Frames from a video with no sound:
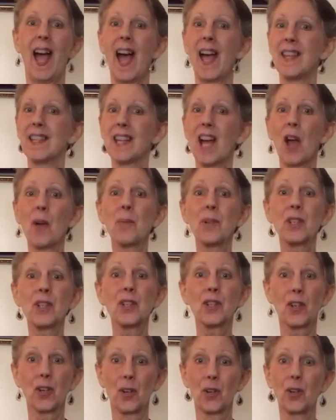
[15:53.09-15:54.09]
And I would
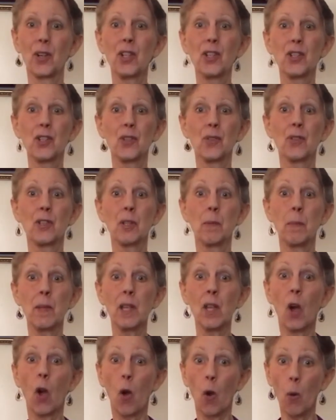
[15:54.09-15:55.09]
encourage you to
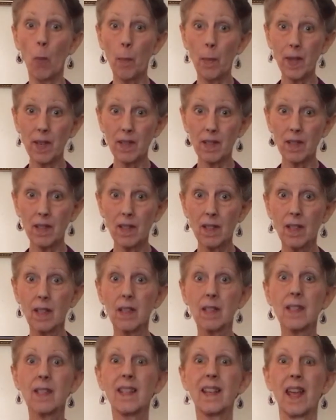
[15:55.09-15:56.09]
be open
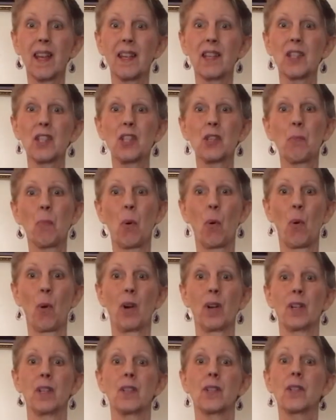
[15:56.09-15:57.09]
to getting
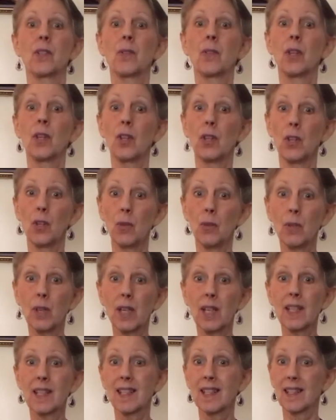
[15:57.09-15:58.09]
support so that you
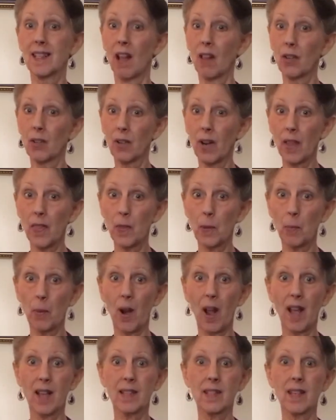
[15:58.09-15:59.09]
can accelerate the
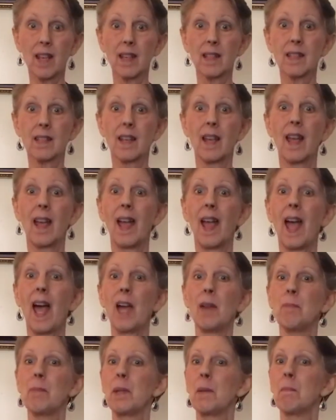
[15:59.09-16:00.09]
process
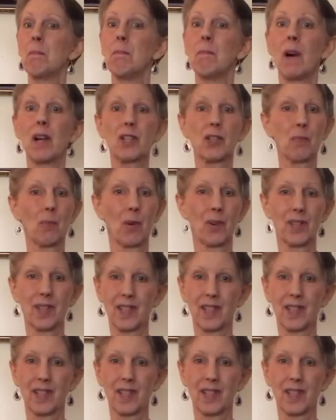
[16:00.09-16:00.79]
and be much more